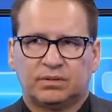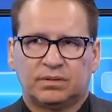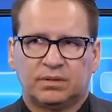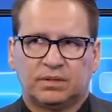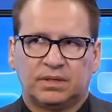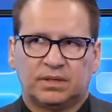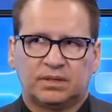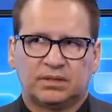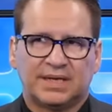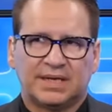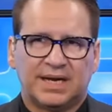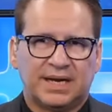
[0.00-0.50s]
And
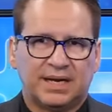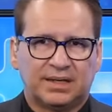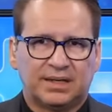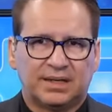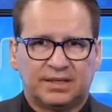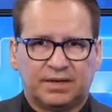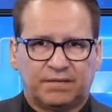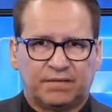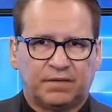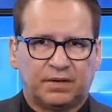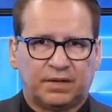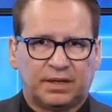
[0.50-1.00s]
there's kind of
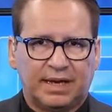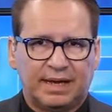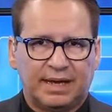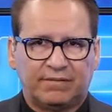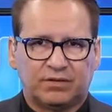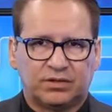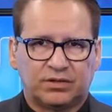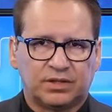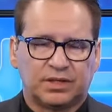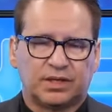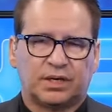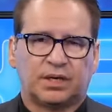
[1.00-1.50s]
different
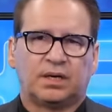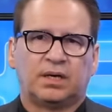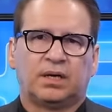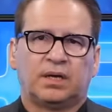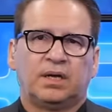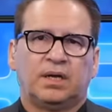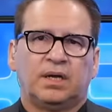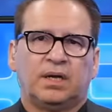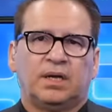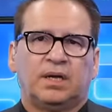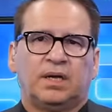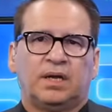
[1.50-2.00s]
levels here.
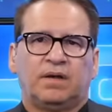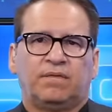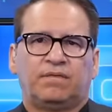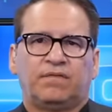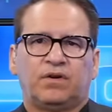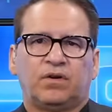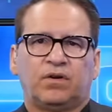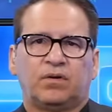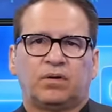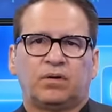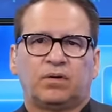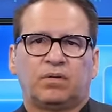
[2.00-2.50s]
If
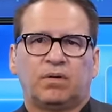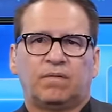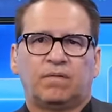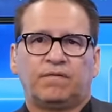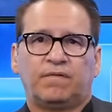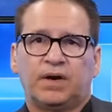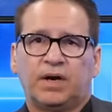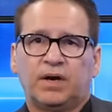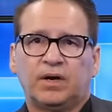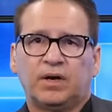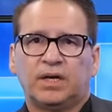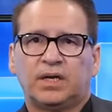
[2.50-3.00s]
you're
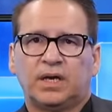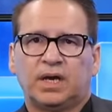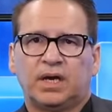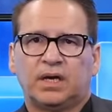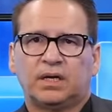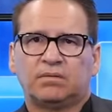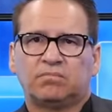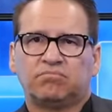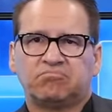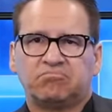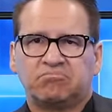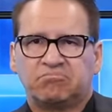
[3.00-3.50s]
very
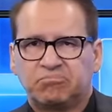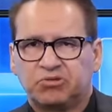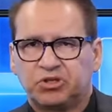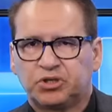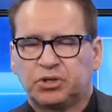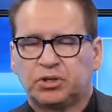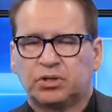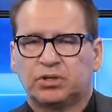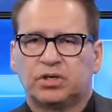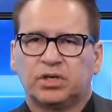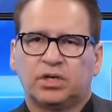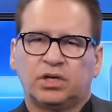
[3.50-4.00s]
young,
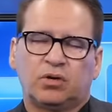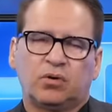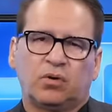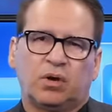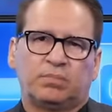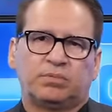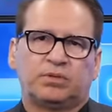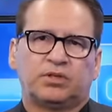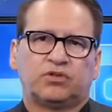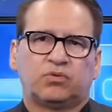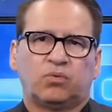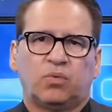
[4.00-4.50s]
sure, you can go
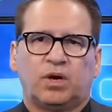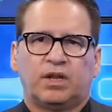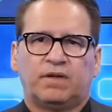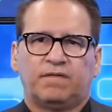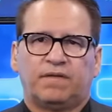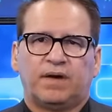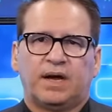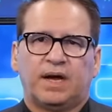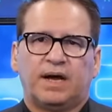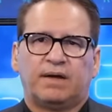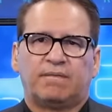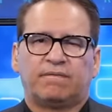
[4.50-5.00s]
up to
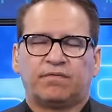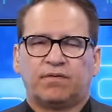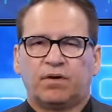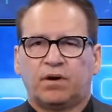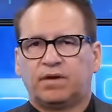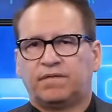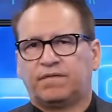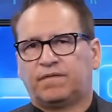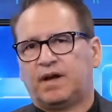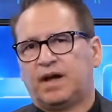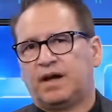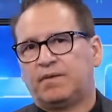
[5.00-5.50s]
25,
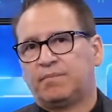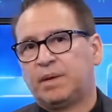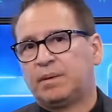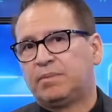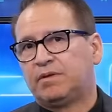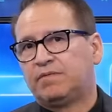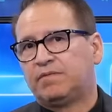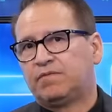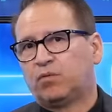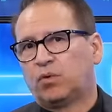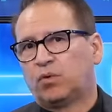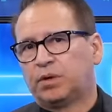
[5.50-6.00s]
35,
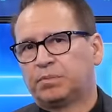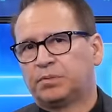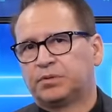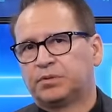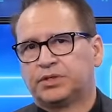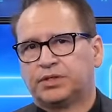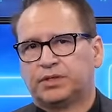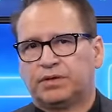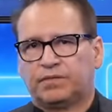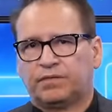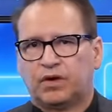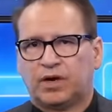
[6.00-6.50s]
maybe
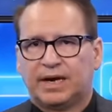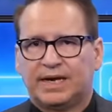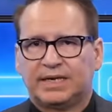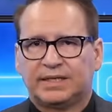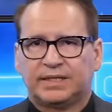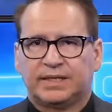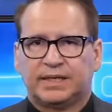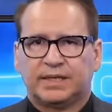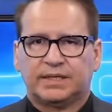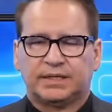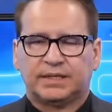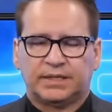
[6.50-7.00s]
40% of your
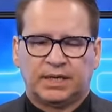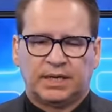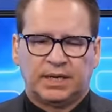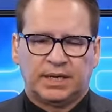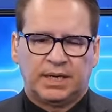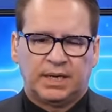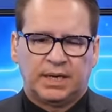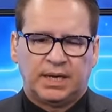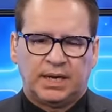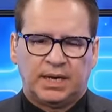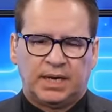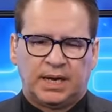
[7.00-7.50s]
assets
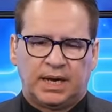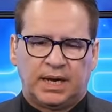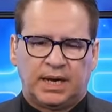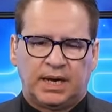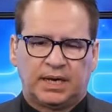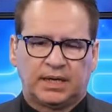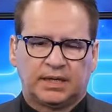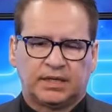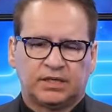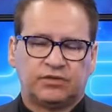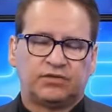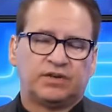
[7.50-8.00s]

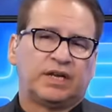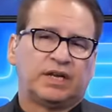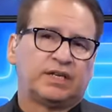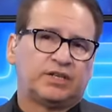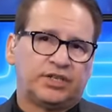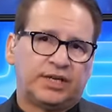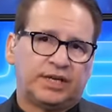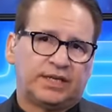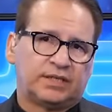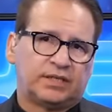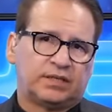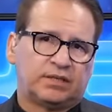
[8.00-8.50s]
because you got a
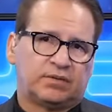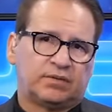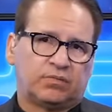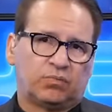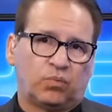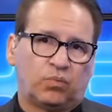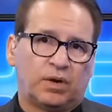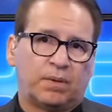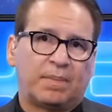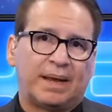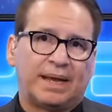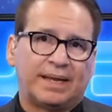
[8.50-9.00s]
chance to
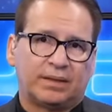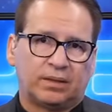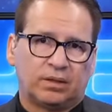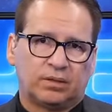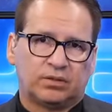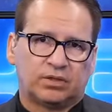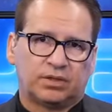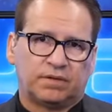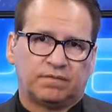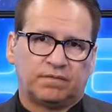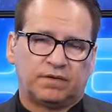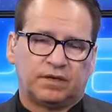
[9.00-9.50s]
remake
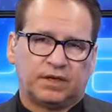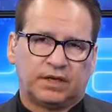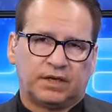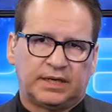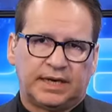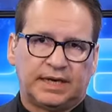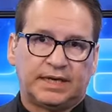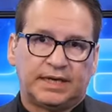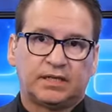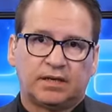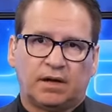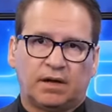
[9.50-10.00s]
those if, in
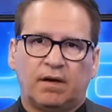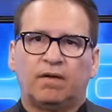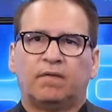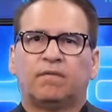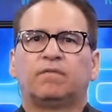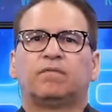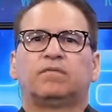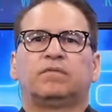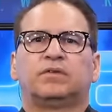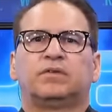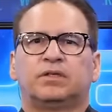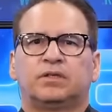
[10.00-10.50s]
case
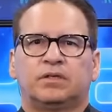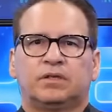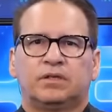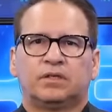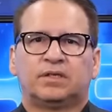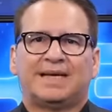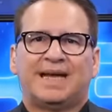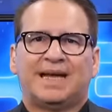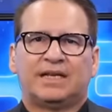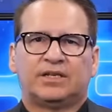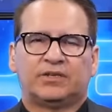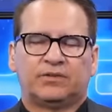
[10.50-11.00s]
of
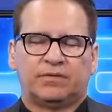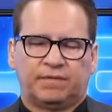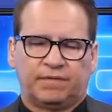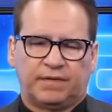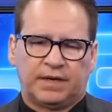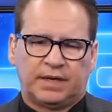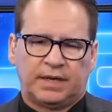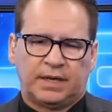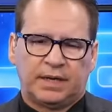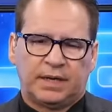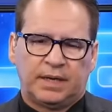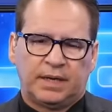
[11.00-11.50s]
catastrophe.